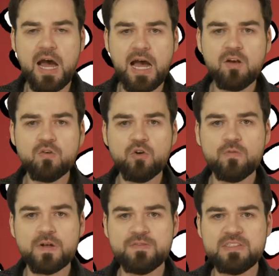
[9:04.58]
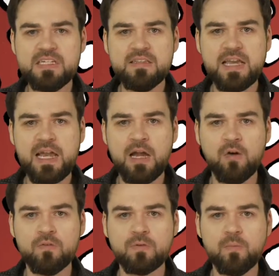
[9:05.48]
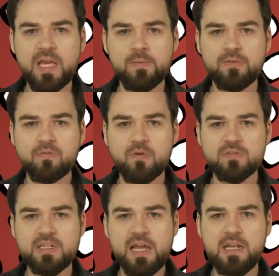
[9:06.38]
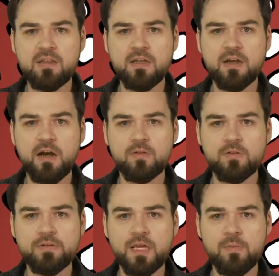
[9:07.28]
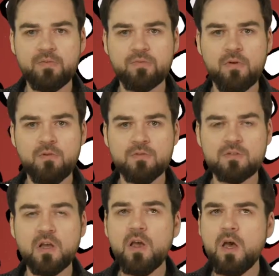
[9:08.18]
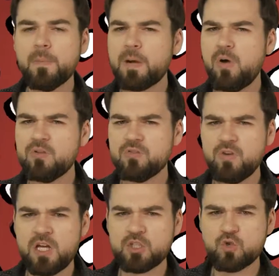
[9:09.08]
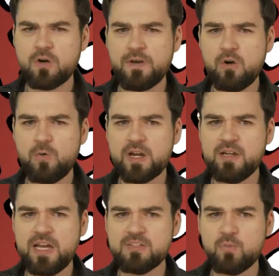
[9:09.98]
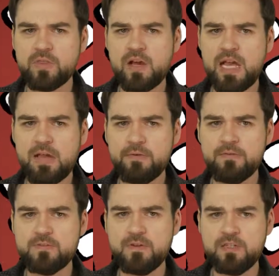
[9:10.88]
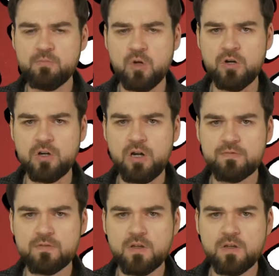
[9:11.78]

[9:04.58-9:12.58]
I don't know if I've seen the Hound from Game of Thrones in anything other than Game of Thrones, but I'm also not sure if I would recognize him without half of his face burned off.